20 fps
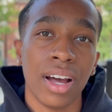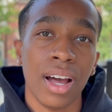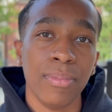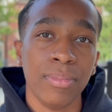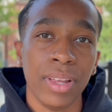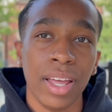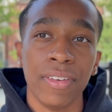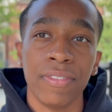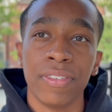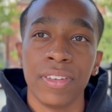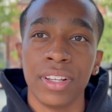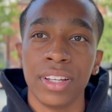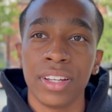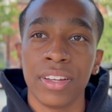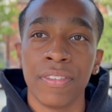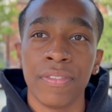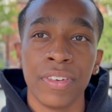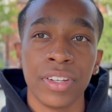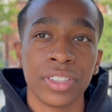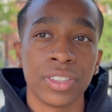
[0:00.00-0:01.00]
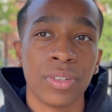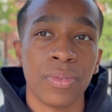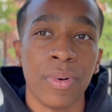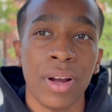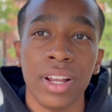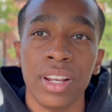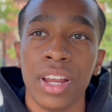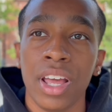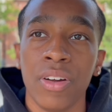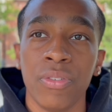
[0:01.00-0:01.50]
like feeling conviction
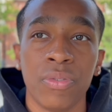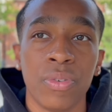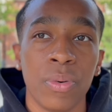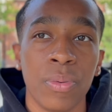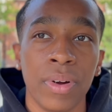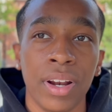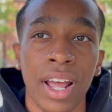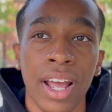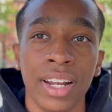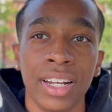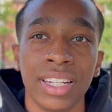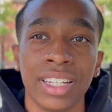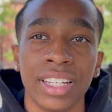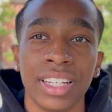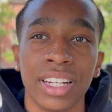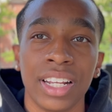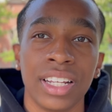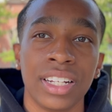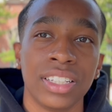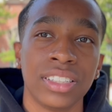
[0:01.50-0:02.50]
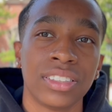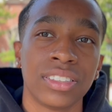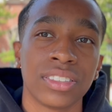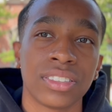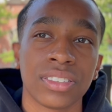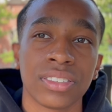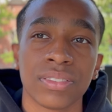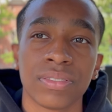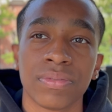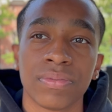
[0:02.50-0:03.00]
right now for what I did, and
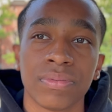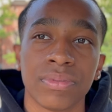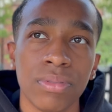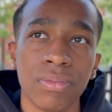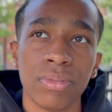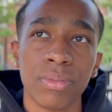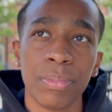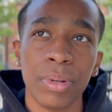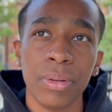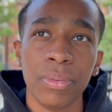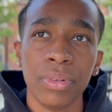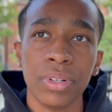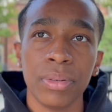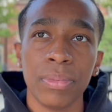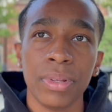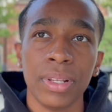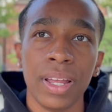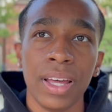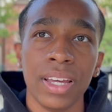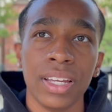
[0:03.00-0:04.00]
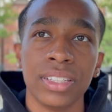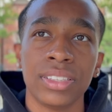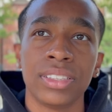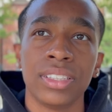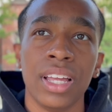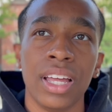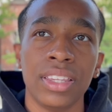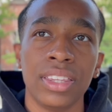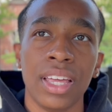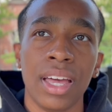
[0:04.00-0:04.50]
people could be like, it's
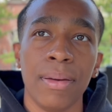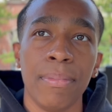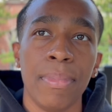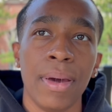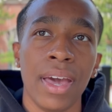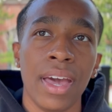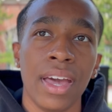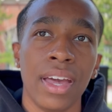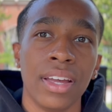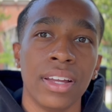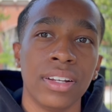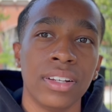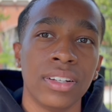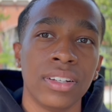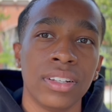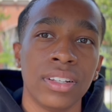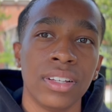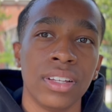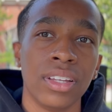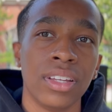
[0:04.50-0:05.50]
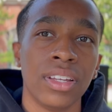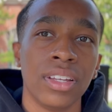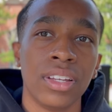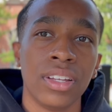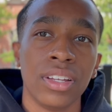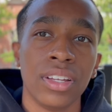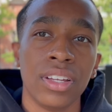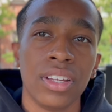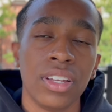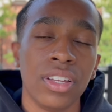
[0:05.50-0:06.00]
not that bad.
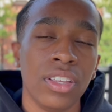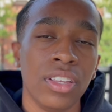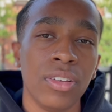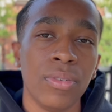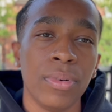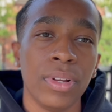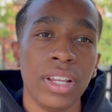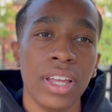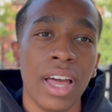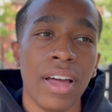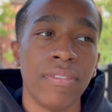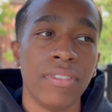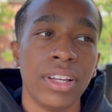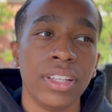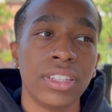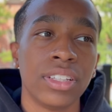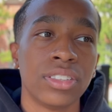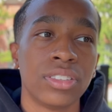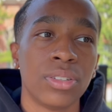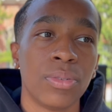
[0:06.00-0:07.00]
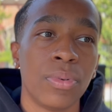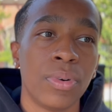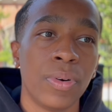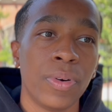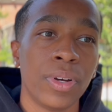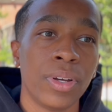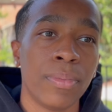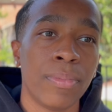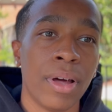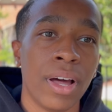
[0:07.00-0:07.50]
You really have nothing to
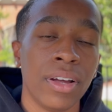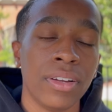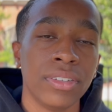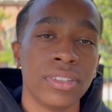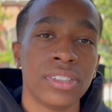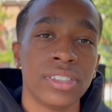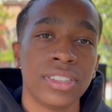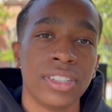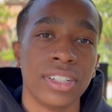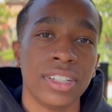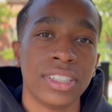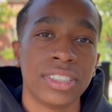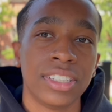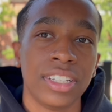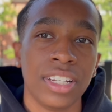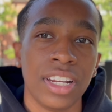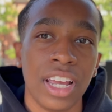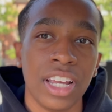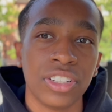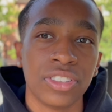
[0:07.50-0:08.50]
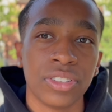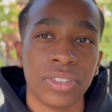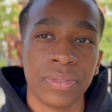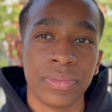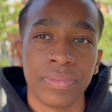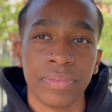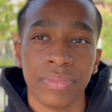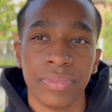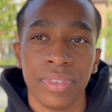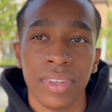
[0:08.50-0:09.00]
worry about. You're still a teenager.
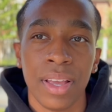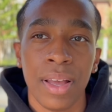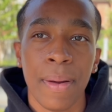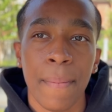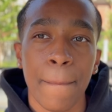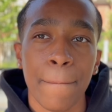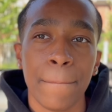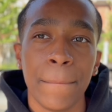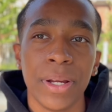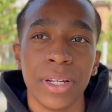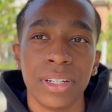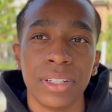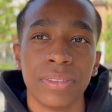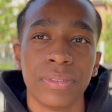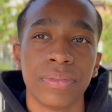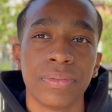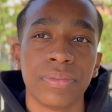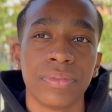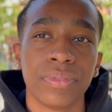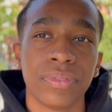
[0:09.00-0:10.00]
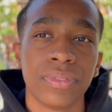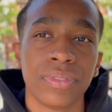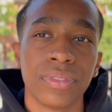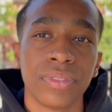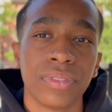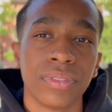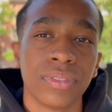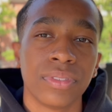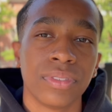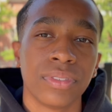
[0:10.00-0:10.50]
But
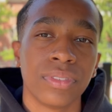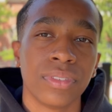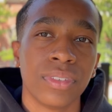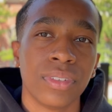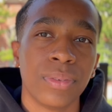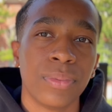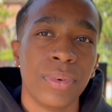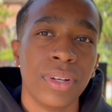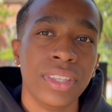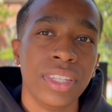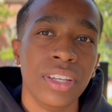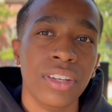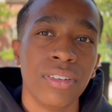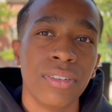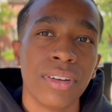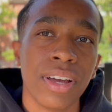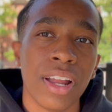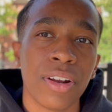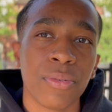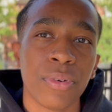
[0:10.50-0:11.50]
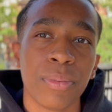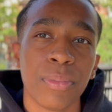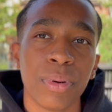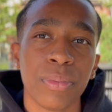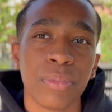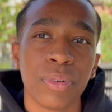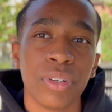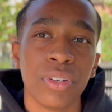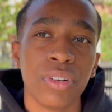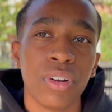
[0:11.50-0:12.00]
one thing you gotta
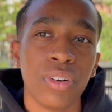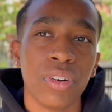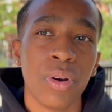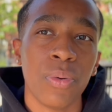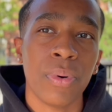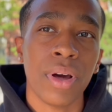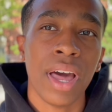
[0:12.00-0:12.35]
remember, you don't know what